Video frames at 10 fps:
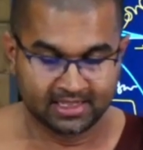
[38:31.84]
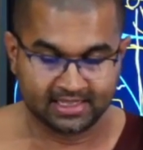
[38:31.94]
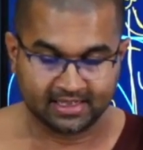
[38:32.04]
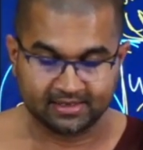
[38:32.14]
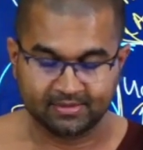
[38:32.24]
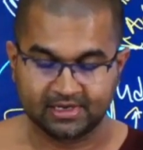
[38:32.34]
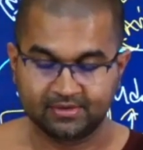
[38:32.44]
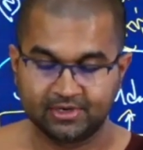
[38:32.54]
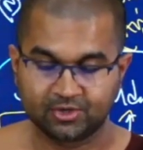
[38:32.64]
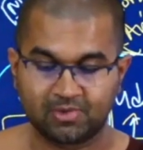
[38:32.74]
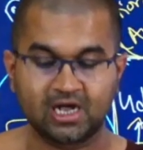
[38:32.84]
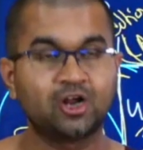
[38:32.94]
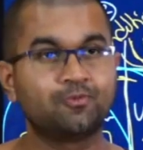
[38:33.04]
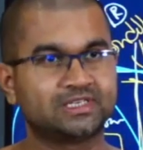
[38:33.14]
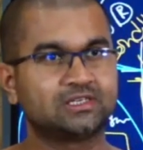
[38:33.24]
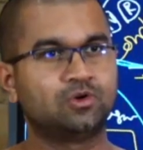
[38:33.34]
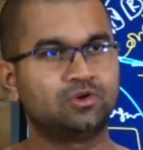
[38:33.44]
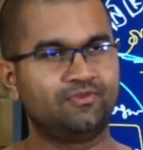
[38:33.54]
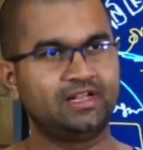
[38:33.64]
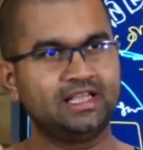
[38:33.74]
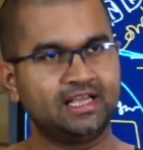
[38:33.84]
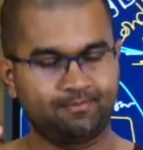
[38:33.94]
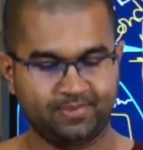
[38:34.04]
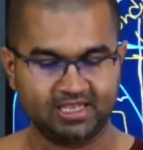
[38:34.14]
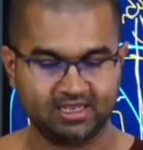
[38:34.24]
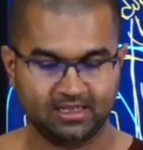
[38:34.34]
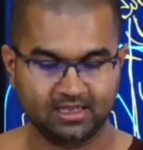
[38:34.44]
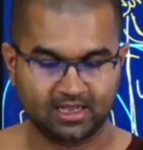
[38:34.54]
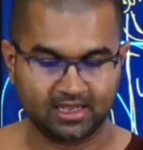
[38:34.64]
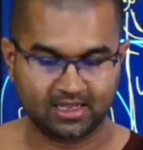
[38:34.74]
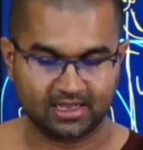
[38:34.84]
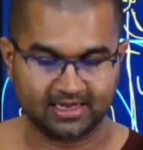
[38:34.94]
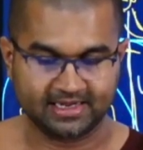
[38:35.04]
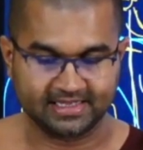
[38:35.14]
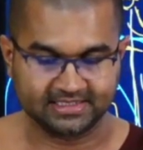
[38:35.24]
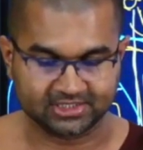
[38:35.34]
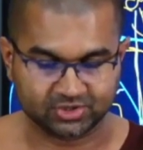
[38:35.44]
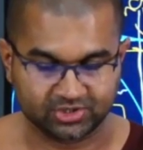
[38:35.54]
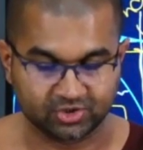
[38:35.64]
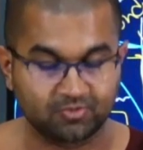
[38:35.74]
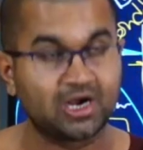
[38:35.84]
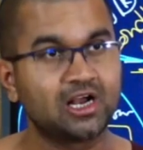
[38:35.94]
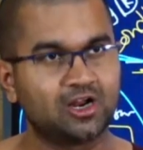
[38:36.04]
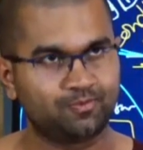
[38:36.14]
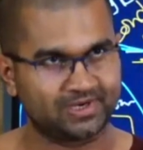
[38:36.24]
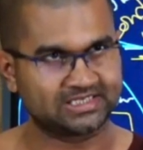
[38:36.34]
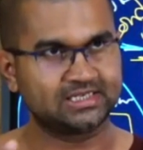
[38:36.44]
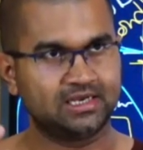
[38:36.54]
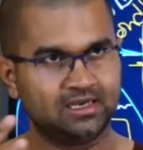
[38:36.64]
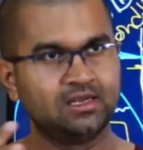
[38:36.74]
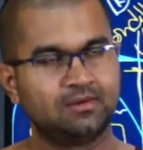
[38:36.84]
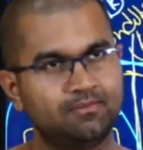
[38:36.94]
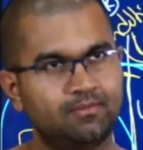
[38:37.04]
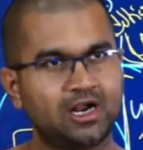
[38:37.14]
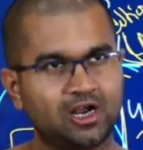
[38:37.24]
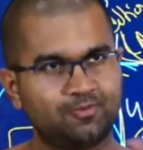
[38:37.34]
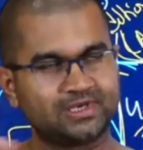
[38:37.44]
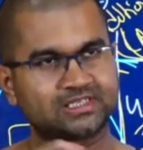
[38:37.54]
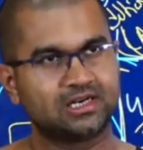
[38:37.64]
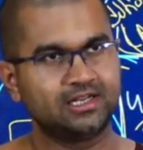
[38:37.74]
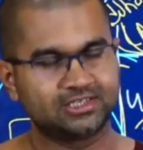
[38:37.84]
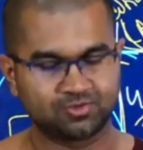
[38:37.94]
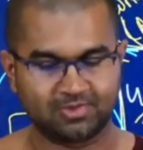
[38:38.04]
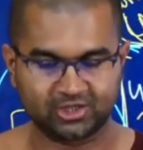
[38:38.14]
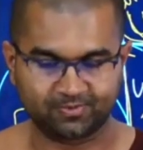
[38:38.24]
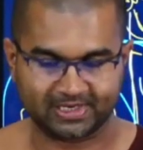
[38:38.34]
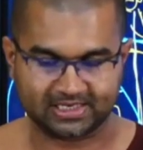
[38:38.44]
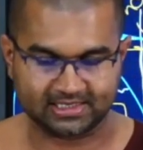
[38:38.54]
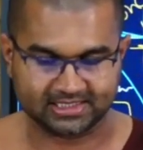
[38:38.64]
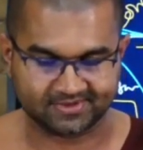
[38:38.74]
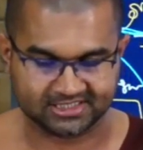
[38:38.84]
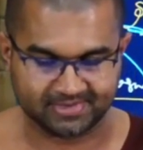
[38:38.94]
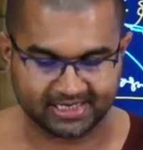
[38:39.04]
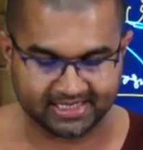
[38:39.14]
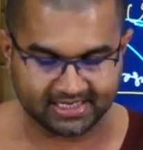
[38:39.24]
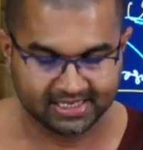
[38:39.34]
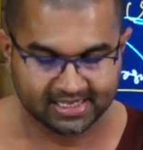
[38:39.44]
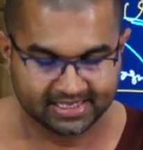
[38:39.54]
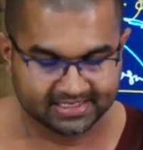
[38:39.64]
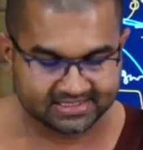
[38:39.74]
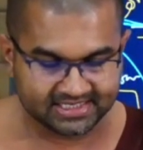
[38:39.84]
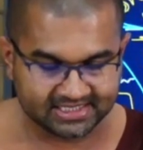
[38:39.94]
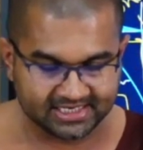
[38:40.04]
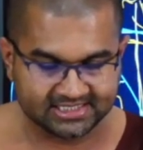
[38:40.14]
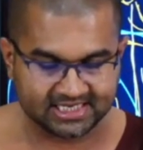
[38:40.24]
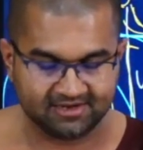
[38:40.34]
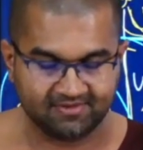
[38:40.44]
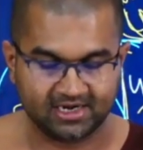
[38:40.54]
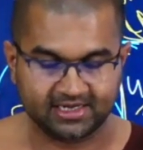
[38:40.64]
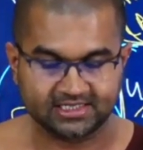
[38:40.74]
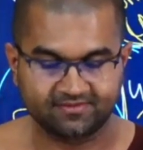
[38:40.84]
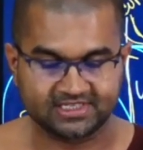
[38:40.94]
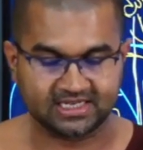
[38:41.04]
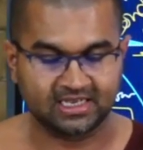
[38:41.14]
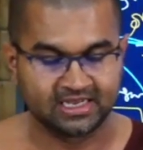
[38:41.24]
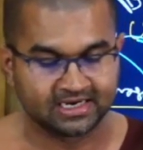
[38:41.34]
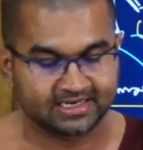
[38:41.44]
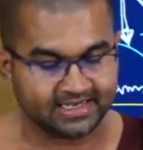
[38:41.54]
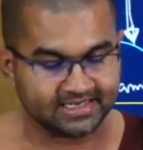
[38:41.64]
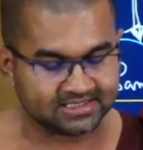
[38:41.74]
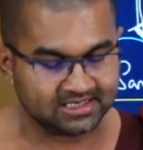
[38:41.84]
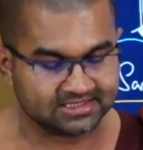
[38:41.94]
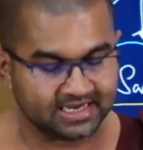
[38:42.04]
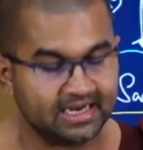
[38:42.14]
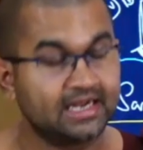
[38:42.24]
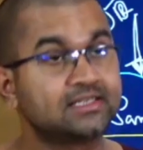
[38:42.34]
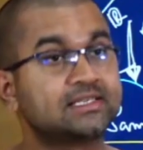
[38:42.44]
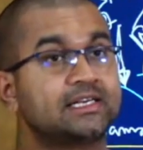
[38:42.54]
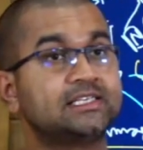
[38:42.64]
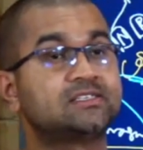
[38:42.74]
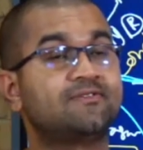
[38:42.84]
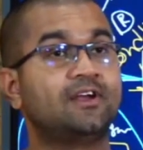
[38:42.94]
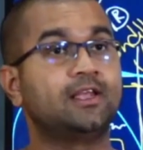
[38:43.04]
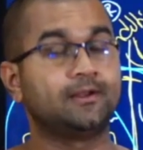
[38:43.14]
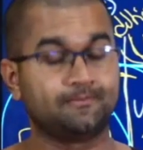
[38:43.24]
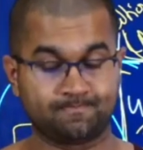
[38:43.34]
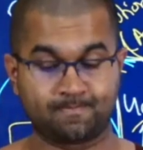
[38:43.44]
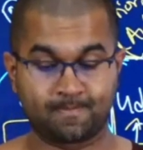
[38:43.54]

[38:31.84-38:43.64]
due to Bhanga-anupassana, or when they appear dangers due to Bhanga-anupassana leads to Bhaitupattana, that's what is meant here. He sees the disadvantages which are tasteless and unsatisfying.